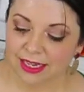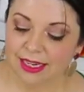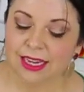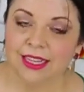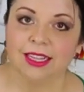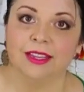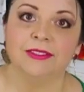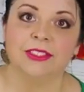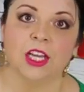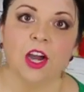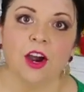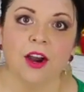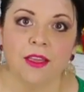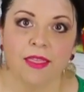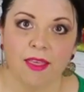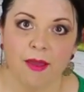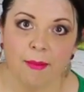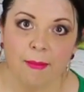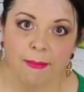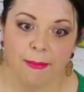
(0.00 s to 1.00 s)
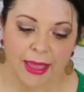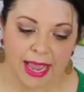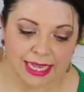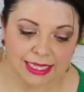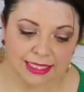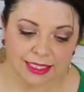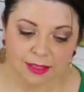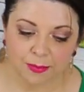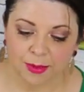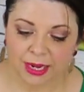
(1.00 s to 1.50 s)
Knee lifts are the
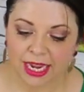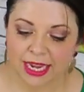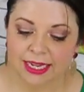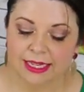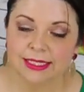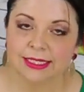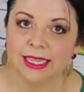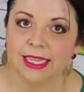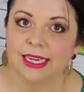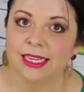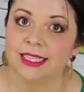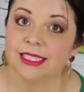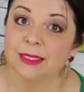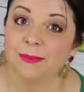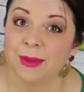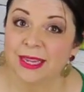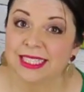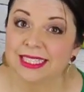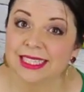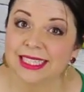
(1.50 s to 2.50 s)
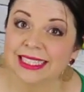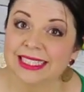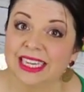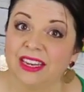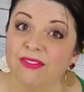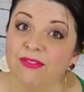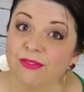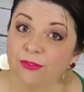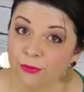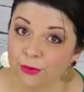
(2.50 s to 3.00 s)
best because it is basically
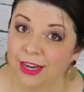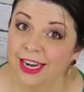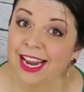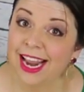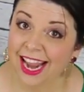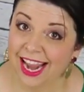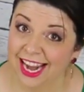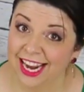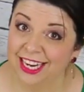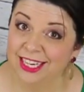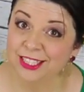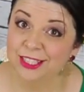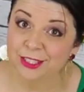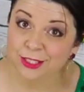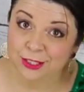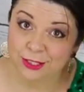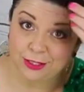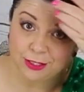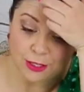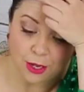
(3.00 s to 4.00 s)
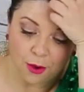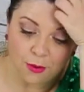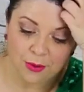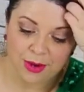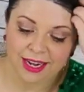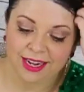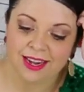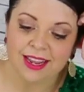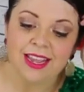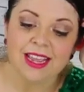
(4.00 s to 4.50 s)
freehand
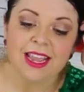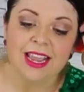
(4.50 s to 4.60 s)
sewing.